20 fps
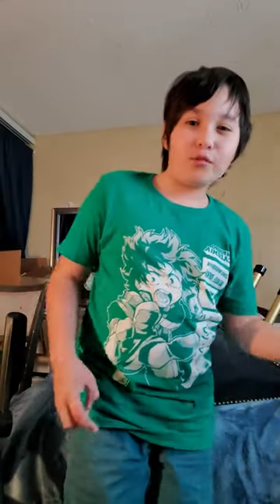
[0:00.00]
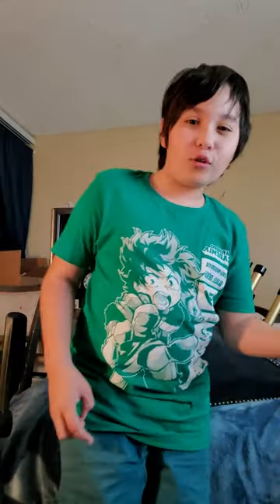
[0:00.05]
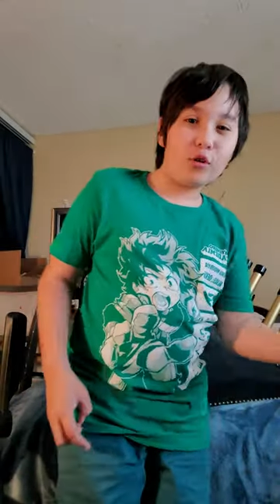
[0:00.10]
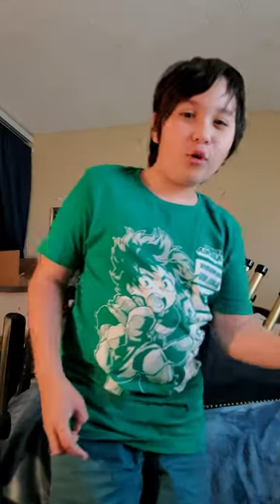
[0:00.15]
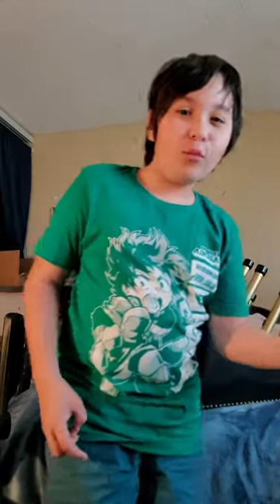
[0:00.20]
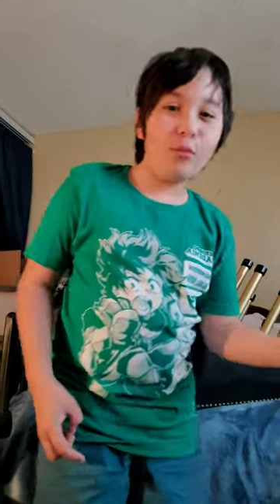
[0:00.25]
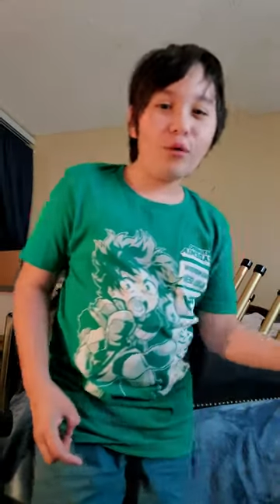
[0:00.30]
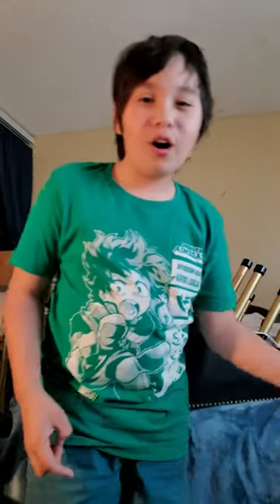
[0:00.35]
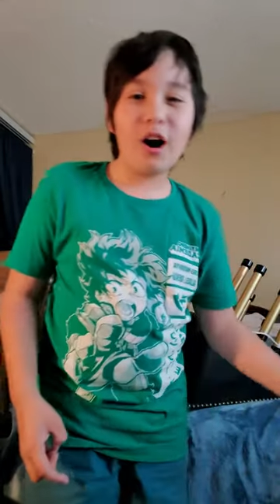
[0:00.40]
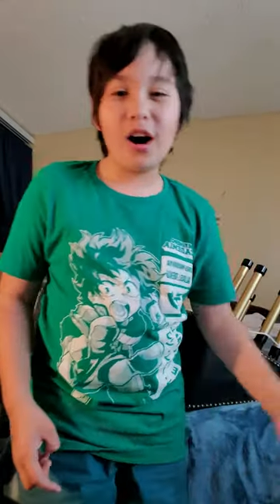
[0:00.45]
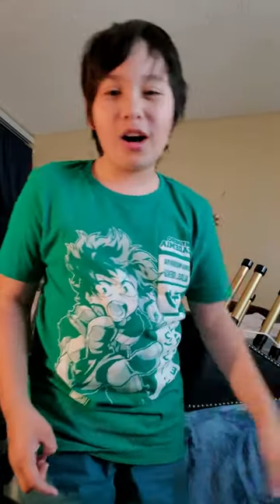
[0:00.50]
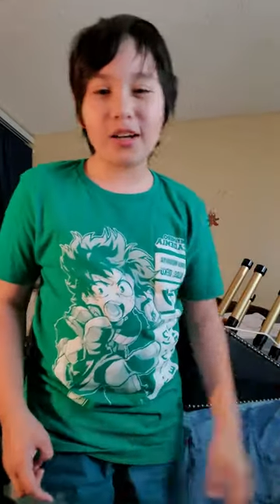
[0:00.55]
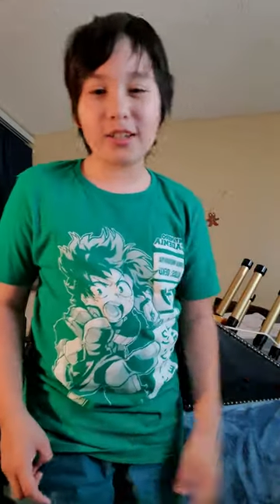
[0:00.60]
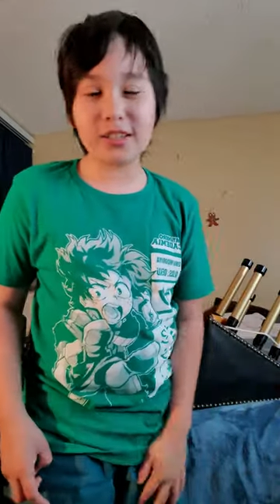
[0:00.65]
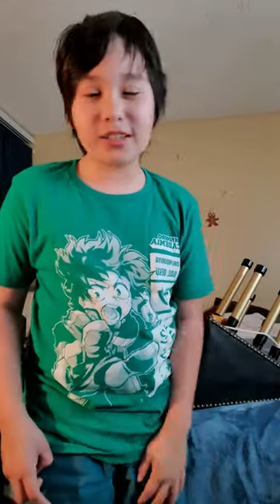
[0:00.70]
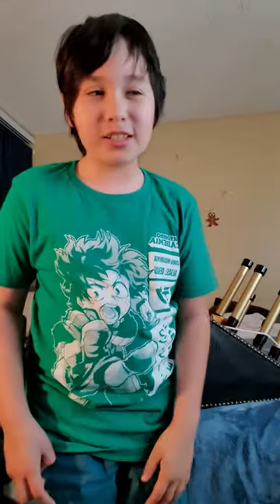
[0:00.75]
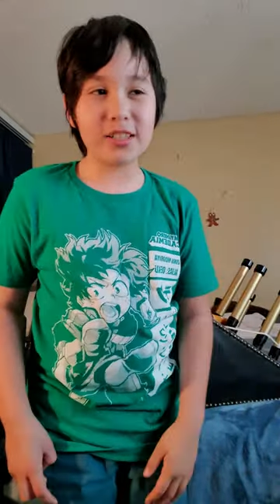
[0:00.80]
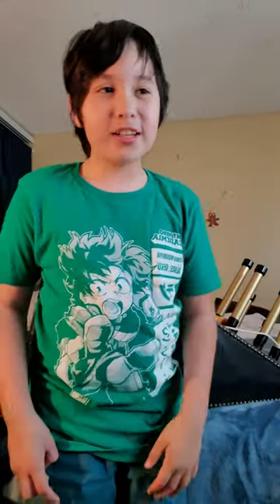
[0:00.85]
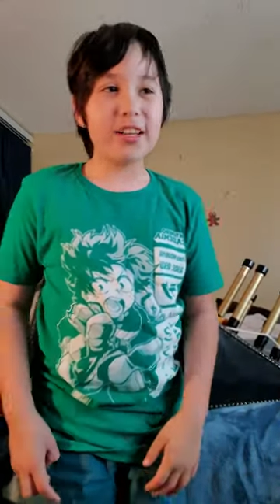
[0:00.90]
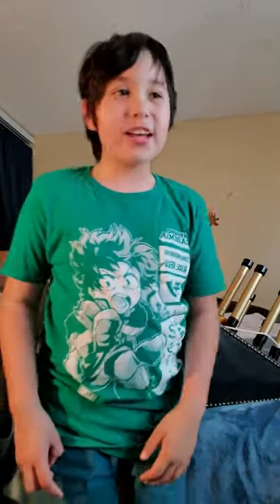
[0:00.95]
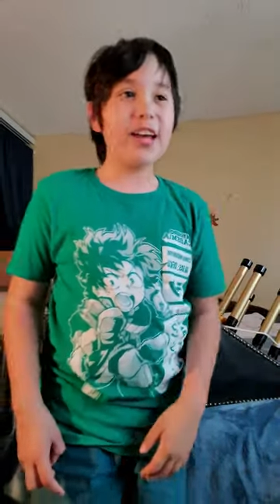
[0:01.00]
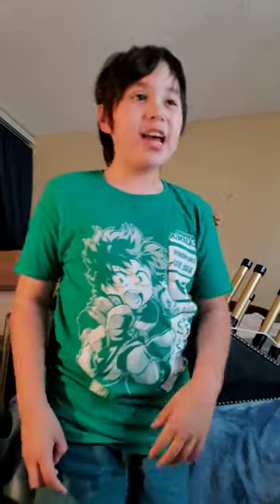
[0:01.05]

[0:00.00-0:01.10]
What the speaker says: Roblox.